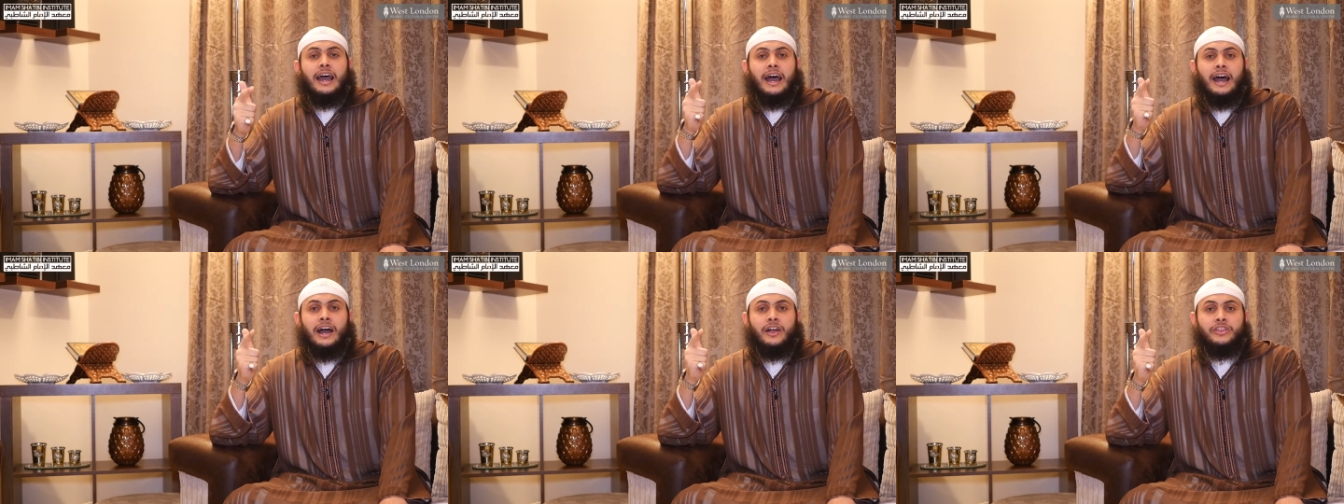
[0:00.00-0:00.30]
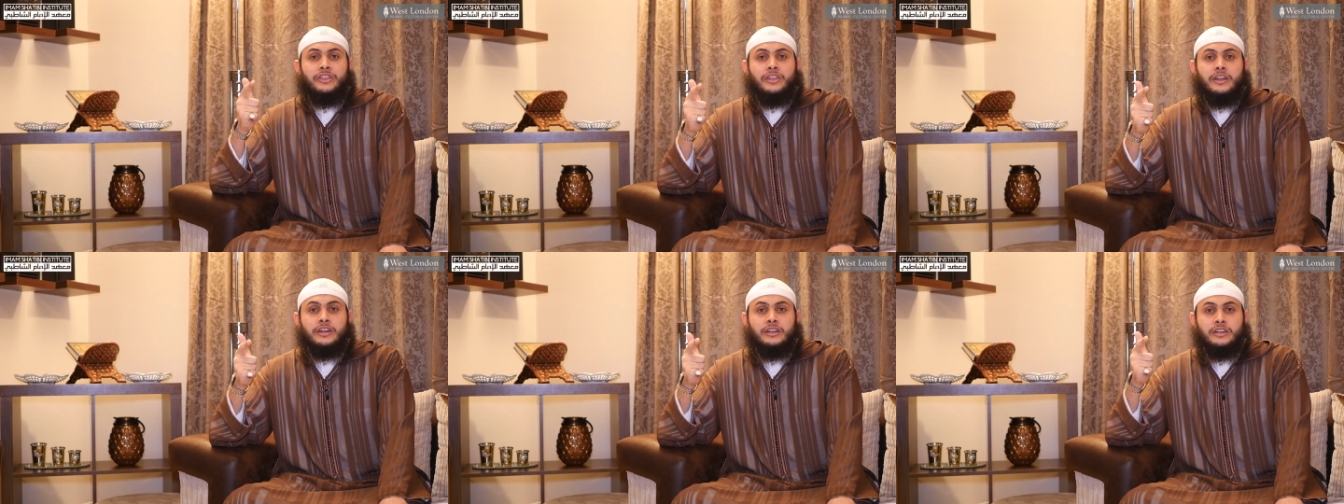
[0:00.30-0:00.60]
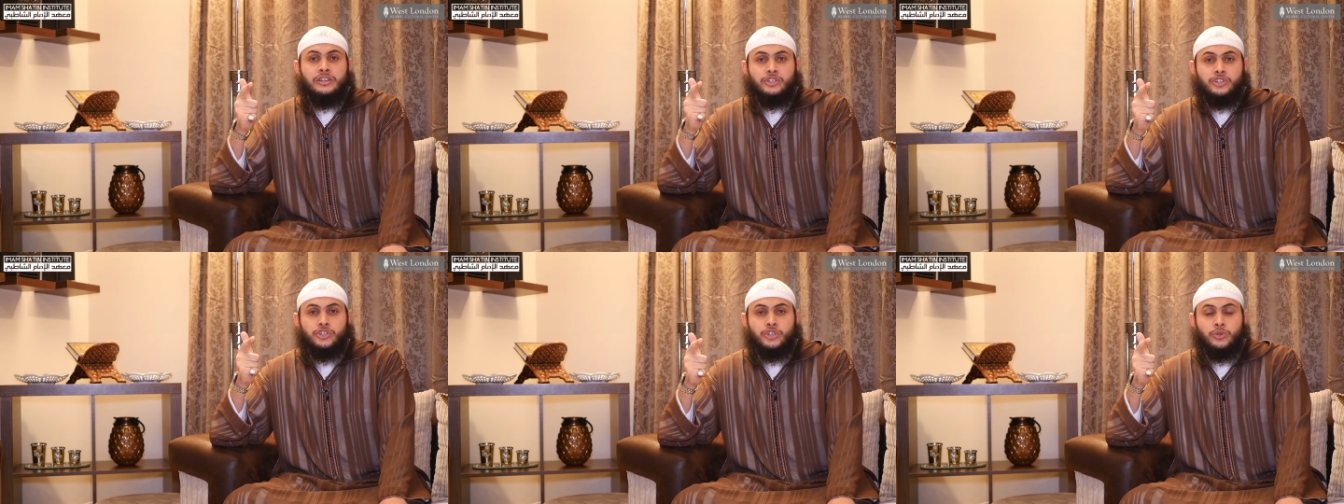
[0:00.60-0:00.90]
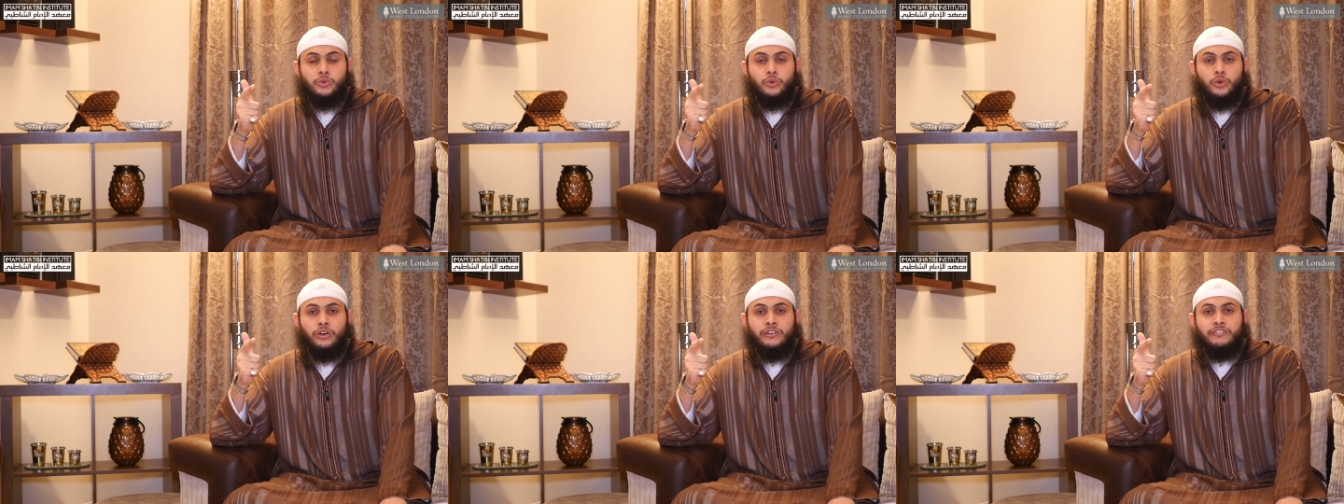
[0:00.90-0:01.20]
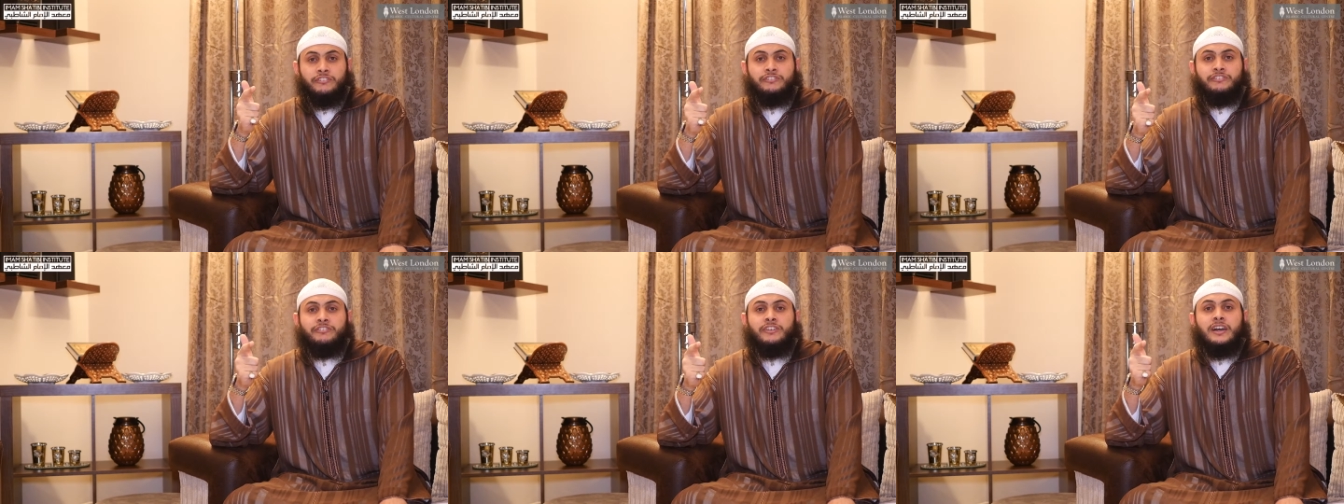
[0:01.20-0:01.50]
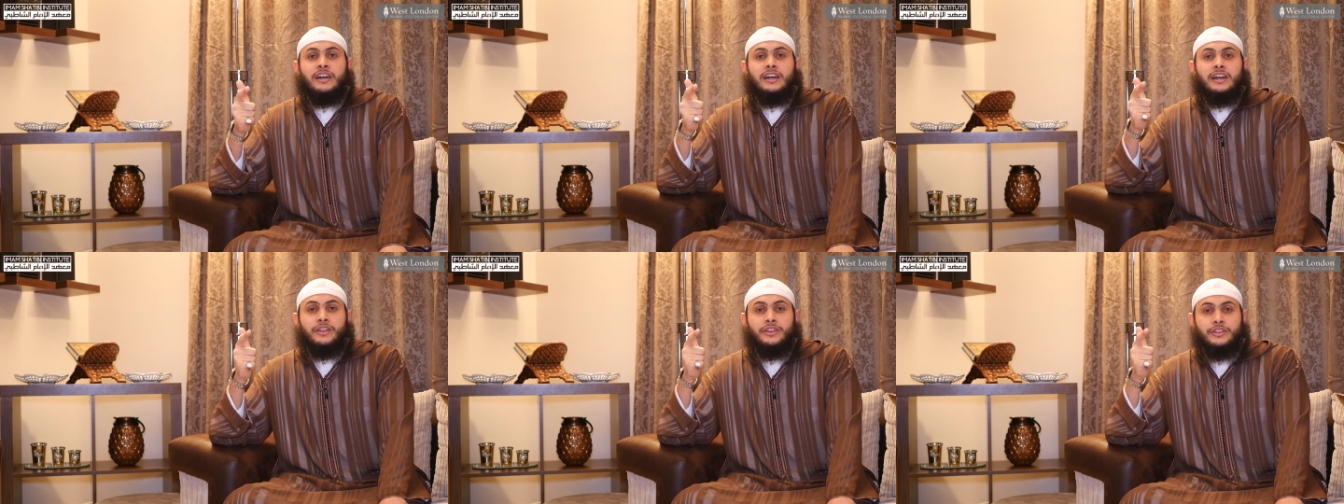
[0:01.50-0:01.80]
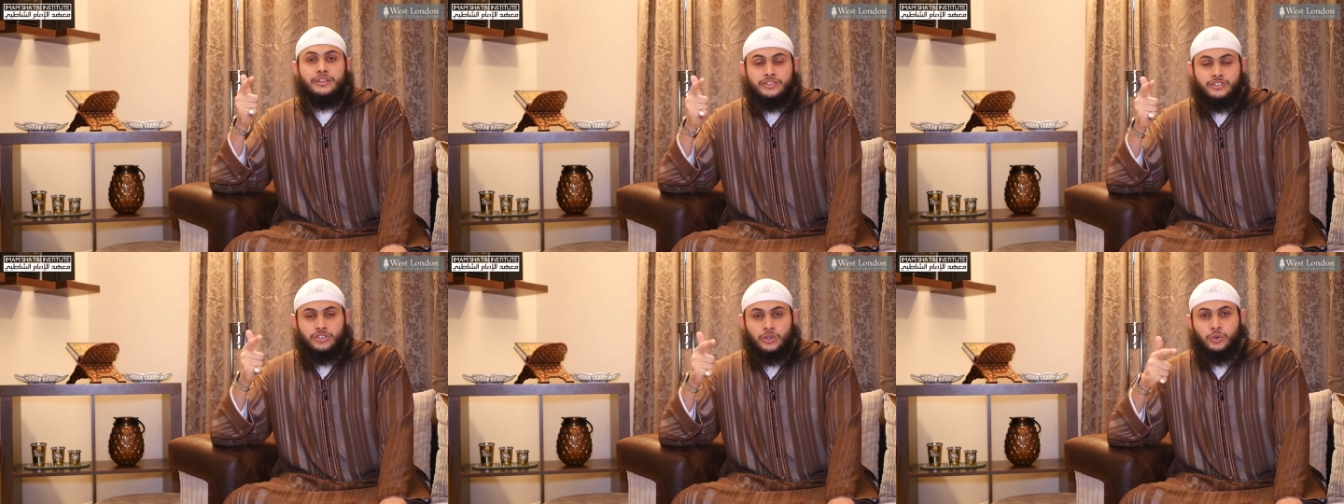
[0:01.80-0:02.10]
and the issue of
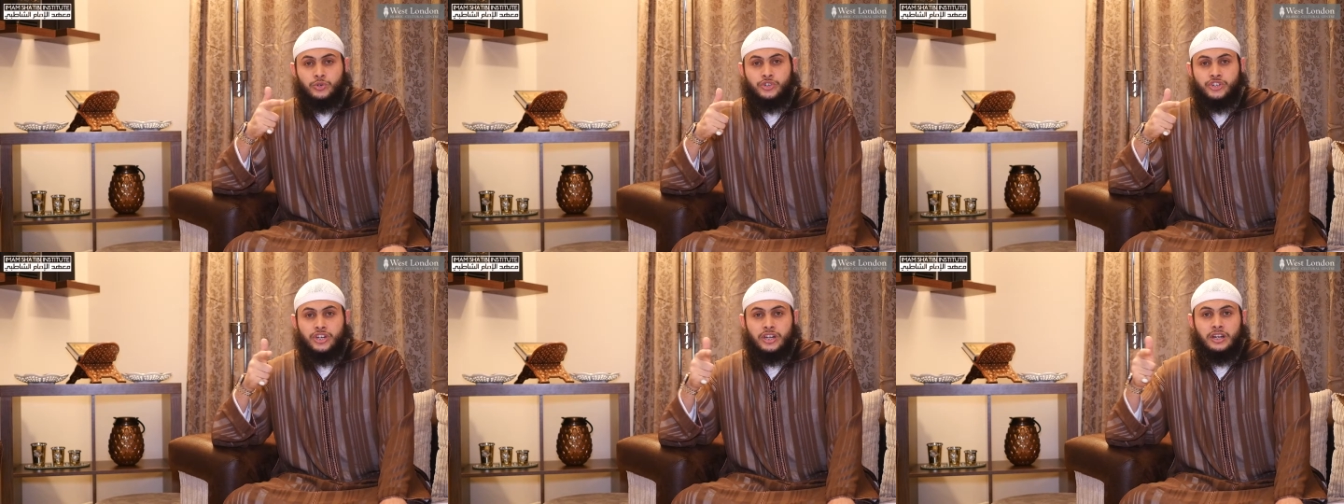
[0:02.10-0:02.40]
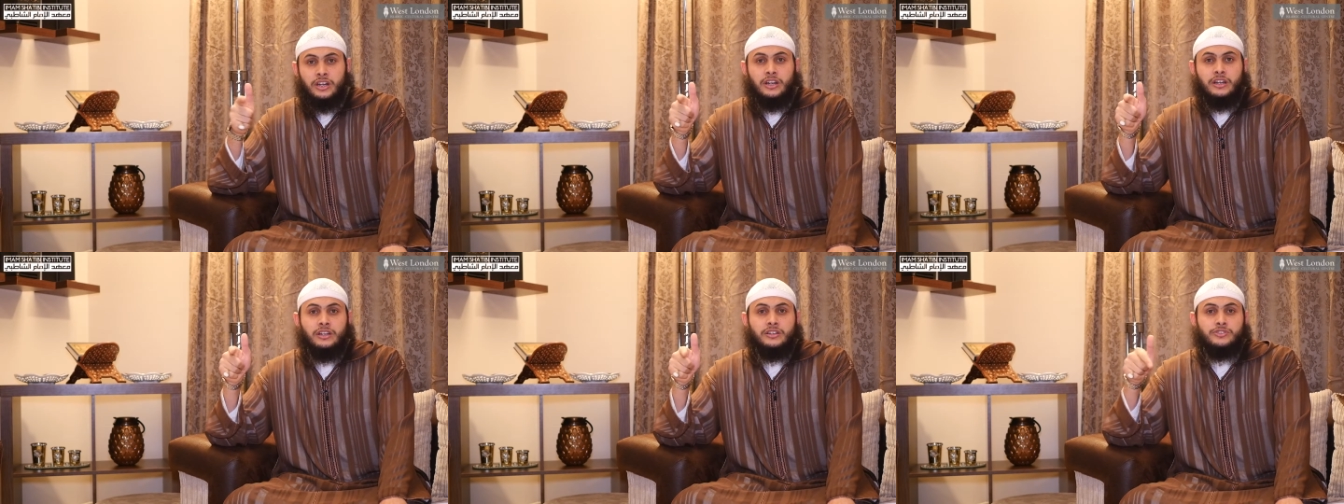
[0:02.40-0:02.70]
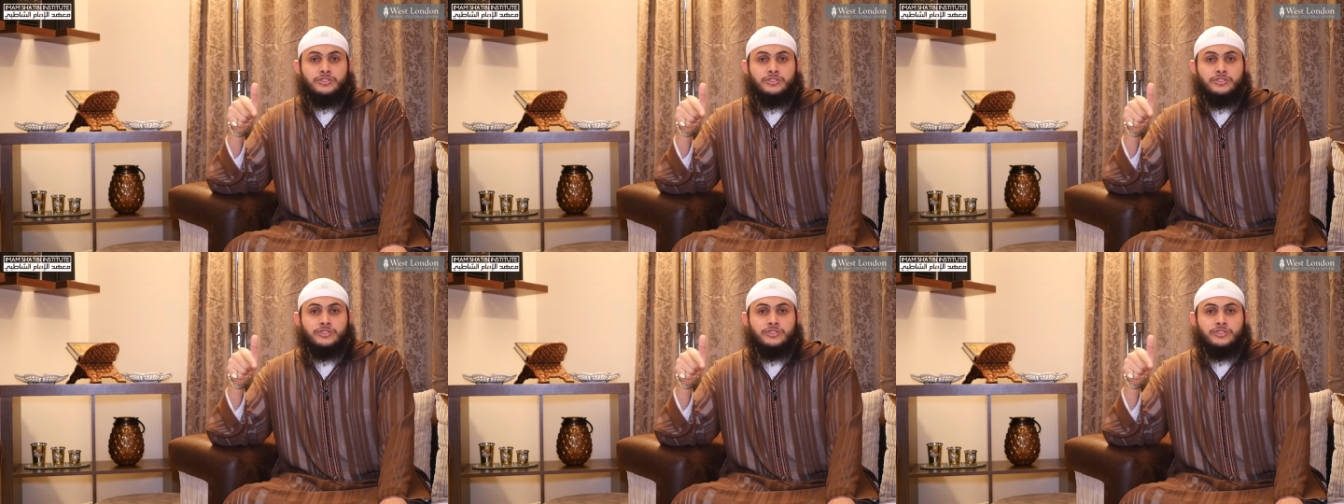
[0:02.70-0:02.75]
social,